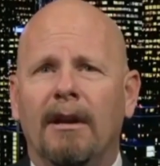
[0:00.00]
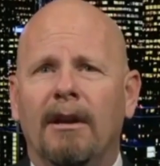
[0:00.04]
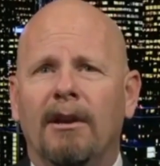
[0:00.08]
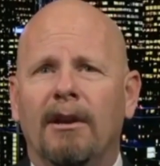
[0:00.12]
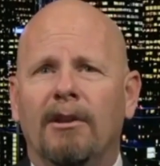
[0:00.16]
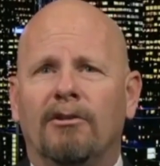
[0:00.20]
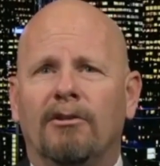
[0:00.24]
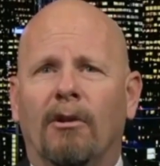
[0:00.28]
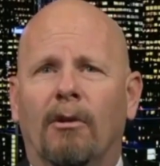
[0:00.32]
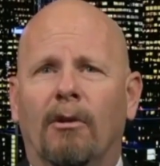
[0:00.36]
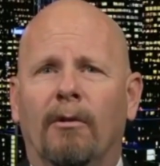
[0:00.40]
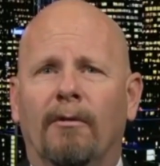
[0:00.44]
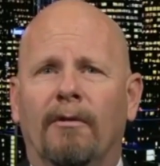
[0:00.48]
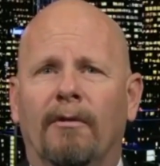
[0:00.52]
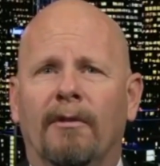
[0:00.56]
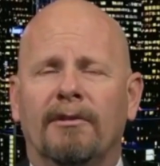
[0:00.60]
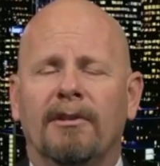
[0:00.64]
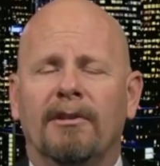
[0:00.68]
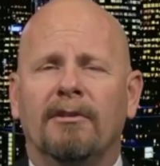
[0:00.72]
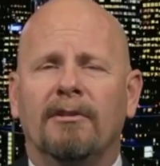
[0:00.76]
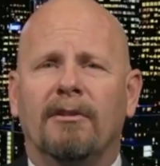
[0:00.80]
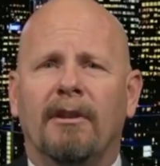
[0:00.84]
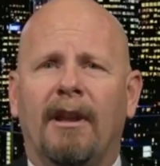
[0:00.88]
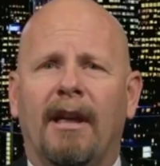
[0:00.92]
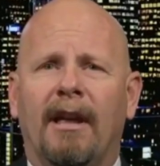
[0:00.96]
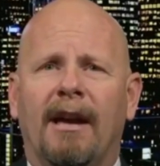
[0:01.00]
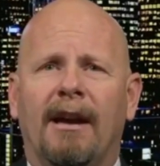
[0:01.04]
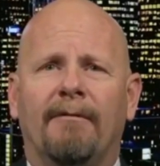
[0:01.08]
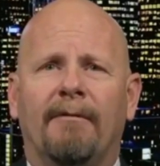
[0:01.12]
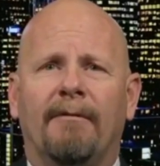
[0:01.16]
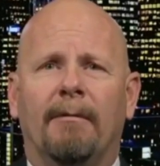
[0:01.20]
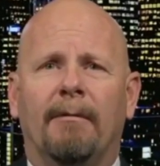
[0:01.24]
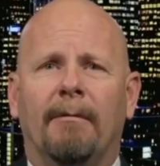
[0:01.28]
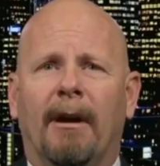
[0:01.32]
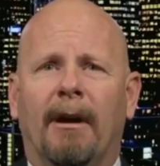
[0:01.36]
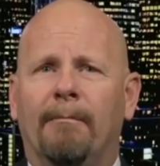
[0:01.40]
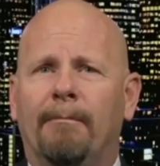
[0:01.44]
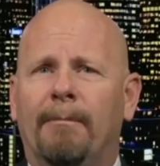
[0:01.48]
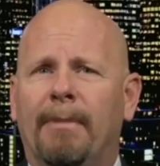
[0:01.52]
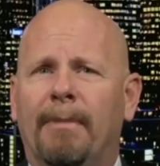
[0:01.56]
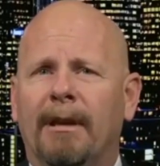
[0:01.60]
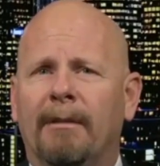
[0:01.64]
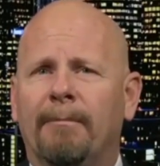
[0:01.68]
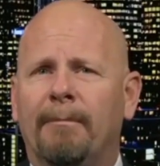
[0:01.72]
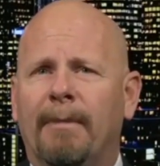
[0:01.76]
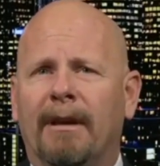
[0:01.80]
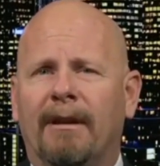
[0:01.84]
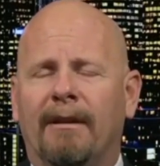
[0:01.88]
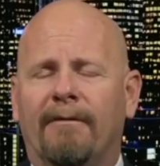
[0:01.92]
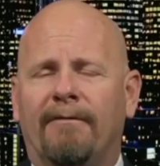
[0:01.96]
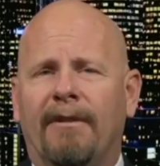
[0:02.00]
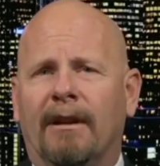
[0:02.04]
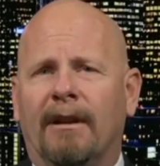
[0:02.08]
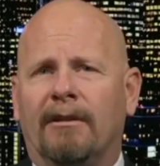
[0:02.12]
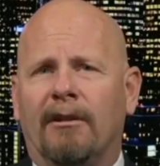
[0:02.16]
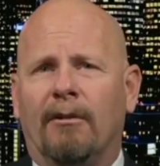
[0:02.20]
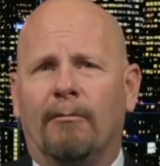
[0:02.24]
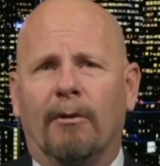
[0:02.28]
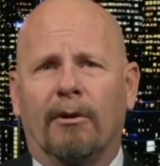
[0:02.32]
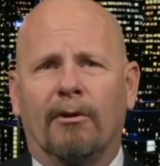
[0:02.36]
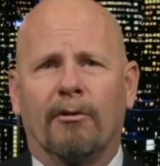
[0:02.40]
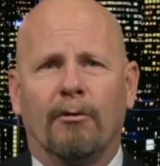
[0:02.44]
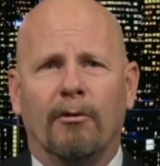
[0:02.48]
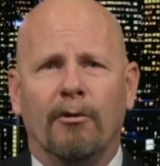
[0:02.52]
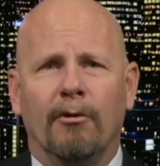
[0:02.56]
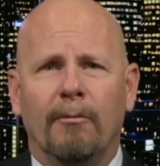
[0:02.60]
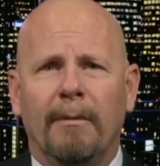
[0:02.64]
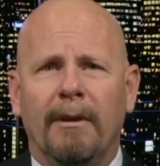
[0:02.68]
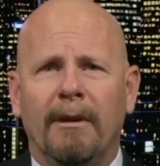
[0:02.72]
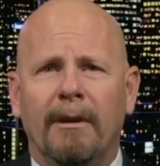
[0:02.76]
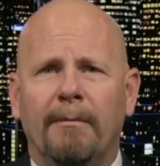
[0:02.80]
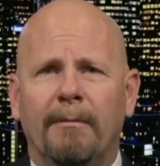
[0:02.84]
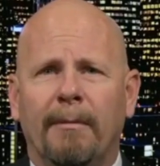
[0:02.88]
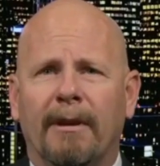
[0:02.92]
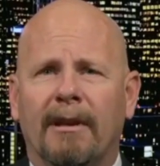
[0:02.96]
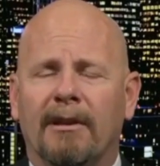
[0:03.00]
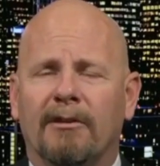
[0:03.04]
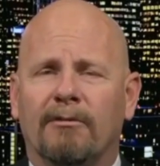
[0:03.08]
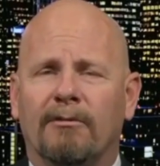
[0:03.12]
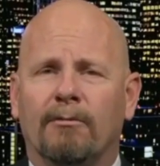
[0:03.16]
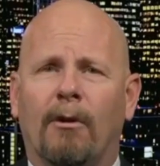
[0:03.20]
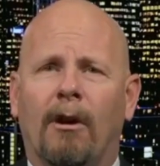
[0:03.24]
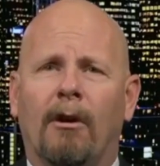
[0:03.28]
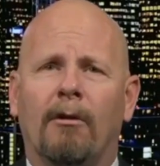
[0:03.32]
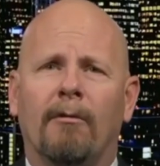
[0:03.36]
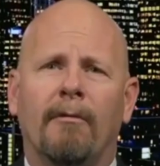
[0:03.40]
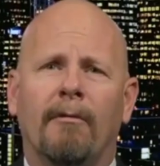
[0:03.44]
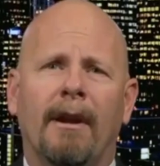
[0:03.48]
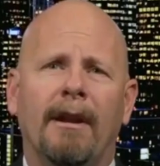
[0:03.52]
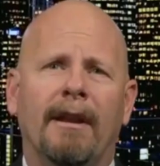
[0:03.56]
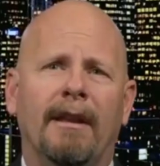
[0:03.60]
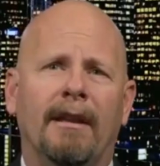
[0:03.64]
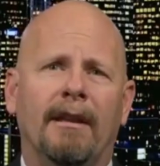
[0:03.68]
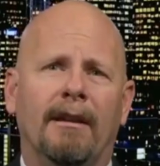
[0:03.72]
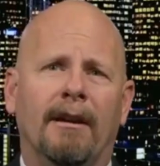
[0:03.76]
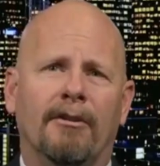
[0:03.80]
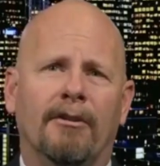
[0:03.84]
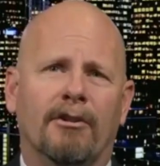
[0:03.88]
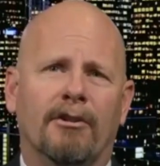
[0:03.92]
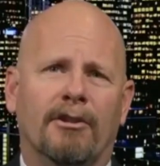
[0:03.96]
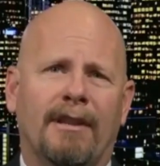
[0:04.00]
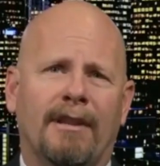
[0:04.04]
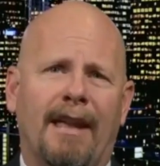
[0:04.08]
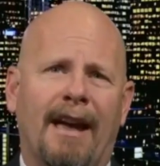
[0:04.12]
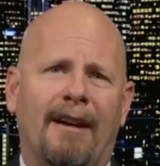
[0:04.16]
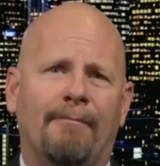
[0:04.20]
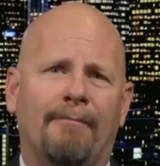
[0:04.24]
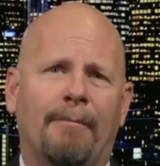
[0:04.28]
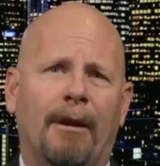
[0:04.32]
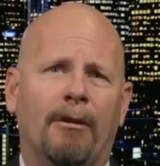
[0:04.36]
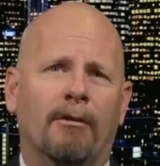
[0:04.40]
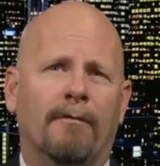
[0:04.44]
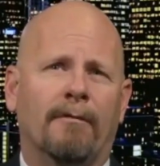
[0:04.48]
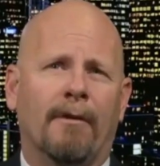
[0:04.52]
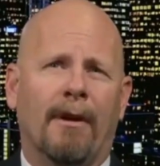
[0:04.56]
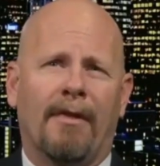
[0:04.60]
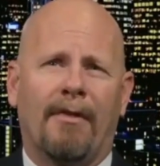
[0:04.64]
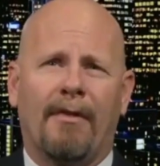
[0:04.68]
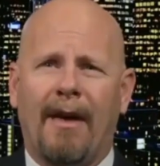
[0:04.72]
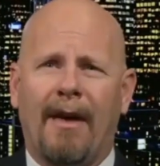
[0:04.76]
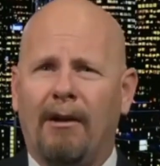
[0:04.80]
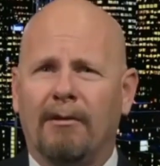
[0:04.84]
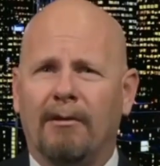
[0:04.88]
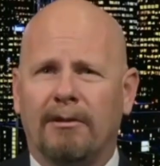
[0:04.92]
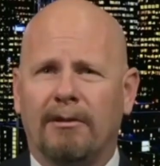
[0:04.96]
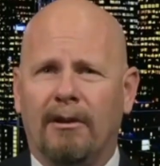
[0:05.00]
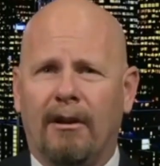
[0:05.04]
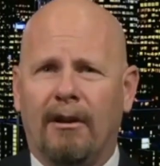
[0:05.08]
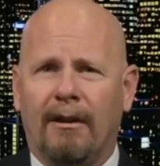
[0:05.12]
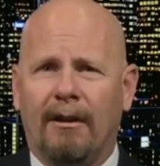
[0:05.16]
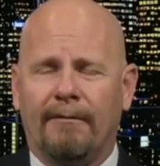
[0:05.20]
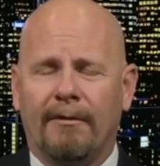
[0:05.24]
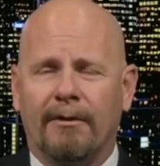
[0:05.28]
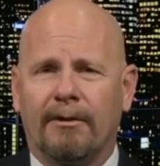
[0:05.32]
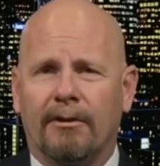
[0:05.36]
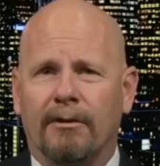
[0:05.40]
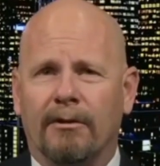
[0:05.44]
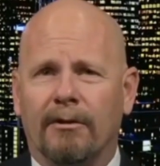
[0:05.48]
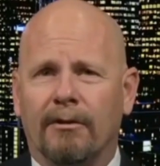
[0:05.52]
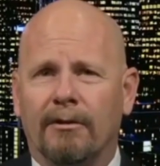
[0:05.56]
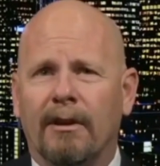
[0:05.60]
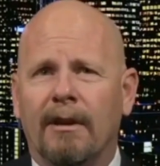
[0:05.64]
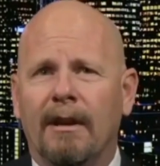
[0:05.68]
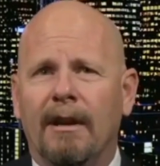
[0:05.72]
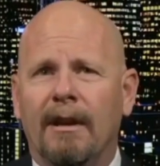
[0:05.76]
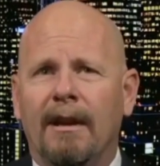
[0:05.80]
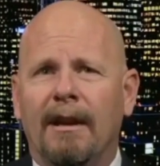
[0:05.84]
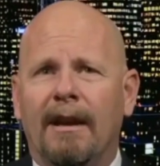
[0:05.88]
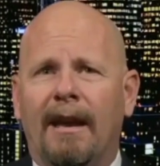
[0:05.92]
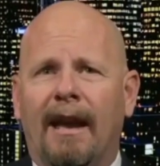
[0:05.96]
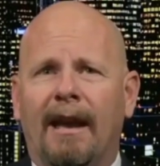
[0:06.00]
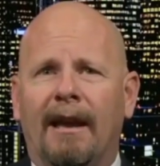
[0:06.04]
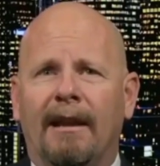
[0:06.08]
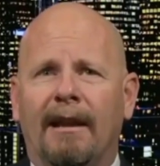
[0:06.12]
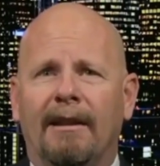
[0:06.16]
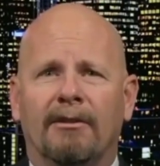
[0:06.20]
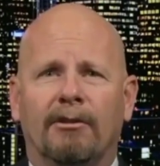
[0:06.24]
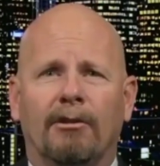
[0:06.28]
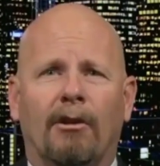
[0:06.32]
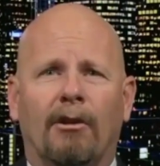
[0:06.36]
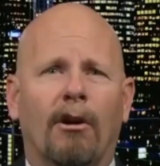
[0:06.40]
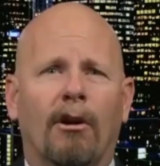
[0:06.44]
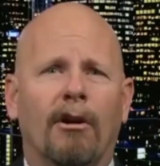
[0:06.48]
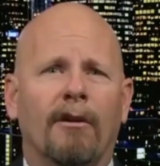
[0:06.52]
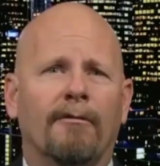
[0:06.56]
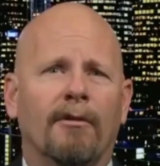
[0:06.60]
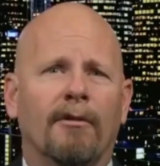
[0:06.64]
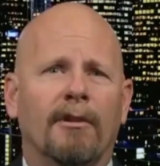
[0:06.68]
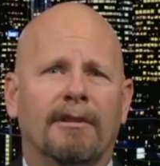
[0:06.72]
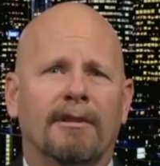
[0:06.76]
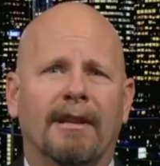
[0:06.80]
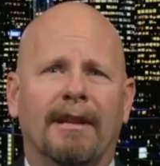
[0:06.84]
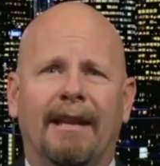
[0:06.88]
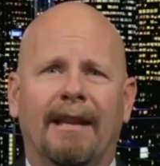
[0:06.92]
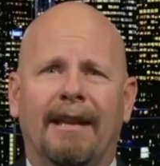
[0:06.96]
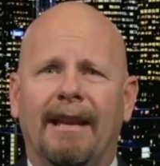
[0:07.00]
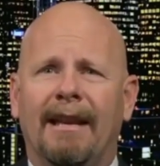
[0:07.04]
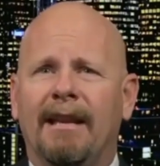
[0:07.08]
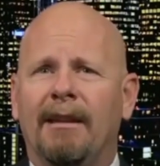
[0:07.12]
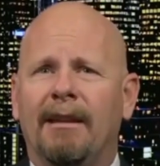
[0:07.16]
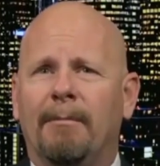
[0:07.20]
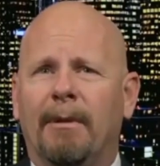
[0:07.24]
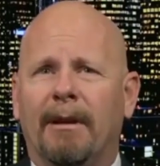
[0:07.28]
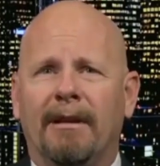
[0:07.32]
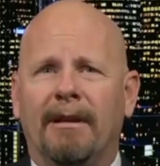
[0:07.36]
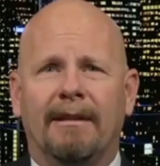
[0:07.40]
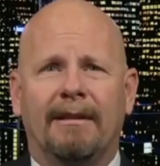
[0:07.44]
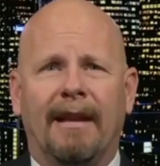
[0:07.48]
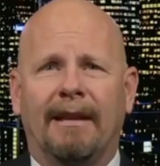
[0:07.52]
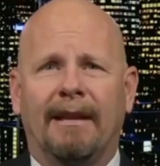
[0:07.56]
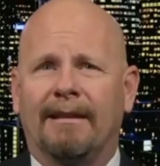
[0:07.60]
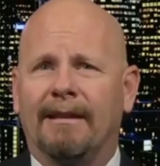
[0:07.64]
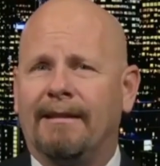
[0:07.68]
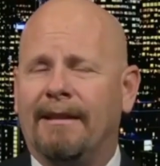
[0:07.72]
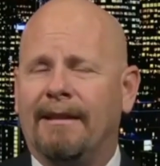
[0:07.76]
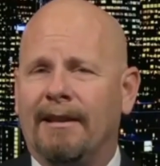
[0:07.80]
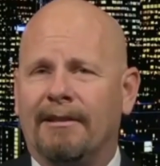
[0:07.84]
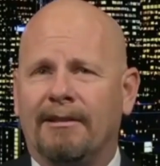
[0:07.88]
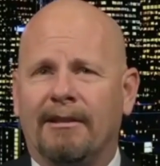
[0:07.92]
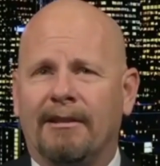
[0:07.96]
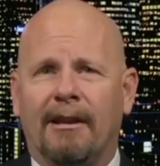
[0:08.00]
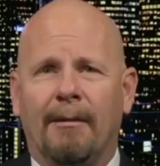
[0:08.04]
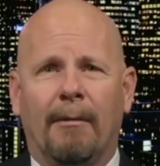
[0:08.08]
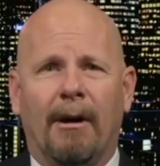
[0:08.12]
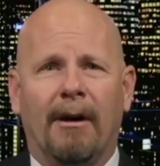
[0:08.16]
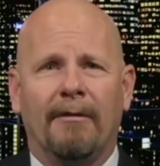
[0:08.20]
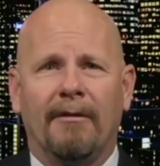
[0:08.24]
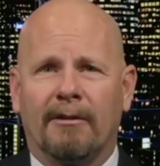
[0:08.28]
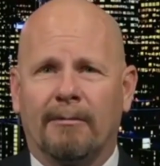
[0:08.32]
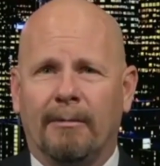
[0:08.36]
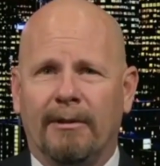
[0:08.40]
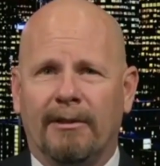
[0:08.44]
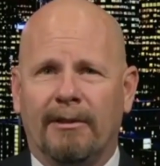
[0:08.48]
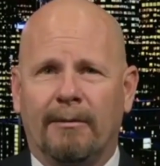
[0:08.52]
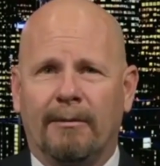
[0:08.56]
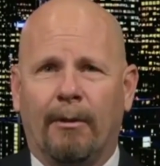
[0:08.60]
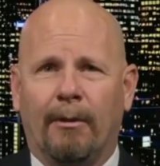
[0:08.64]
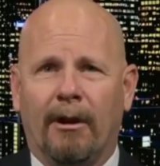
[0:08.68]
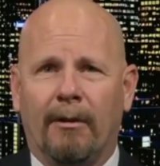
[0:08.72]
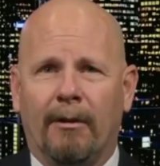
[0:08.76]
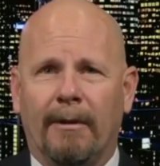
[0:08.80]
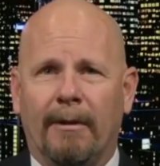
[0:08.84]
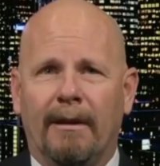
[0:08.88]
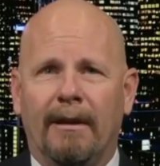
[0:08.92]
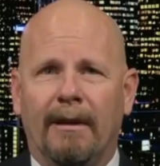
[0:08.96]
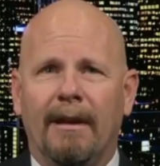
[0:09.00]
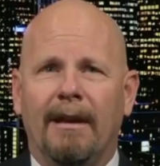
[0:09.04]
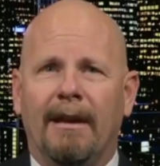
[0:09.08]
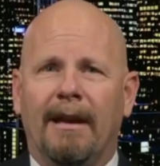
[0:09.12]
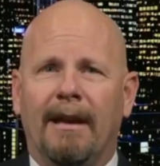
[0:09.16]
So this is going to have a big effect on recruitment because we're already understaffed by over 1,000 officers, and it's hard for us to get anybody to take the test to come on this police department.